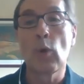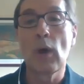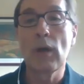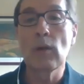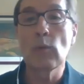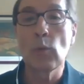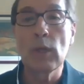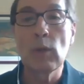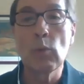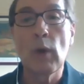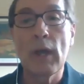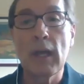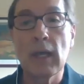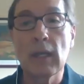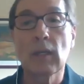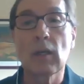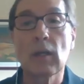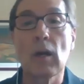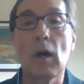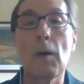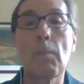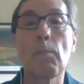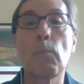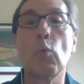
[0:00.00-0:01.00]
or when
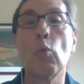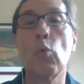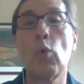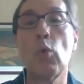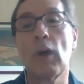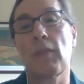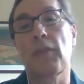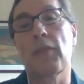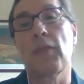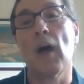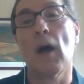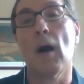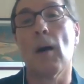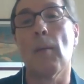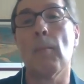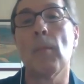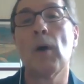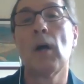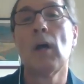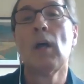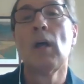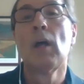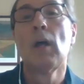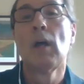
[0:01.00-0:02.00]
we wake up with
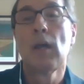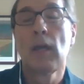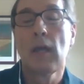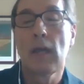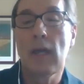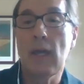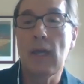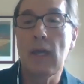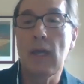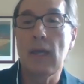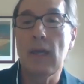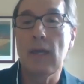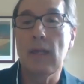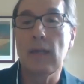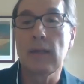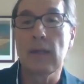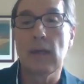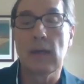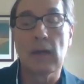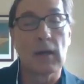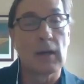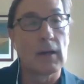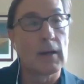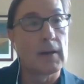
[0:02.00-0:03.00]
them.
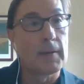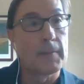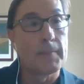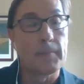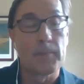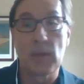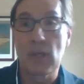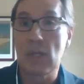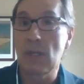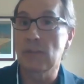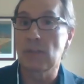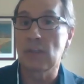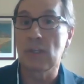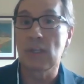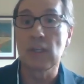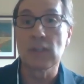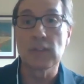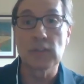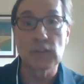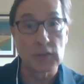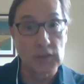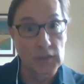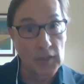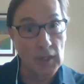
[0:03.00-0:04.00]
And
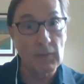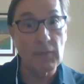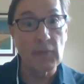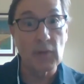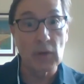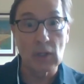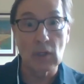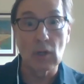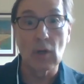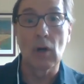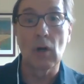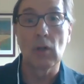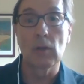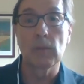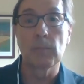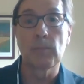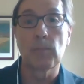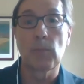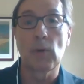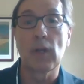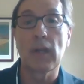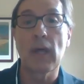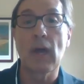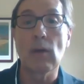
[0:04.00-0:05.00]
it's
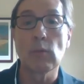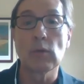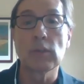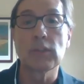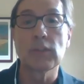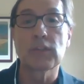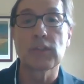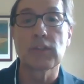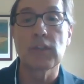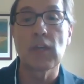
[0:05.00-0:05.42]
difficult, but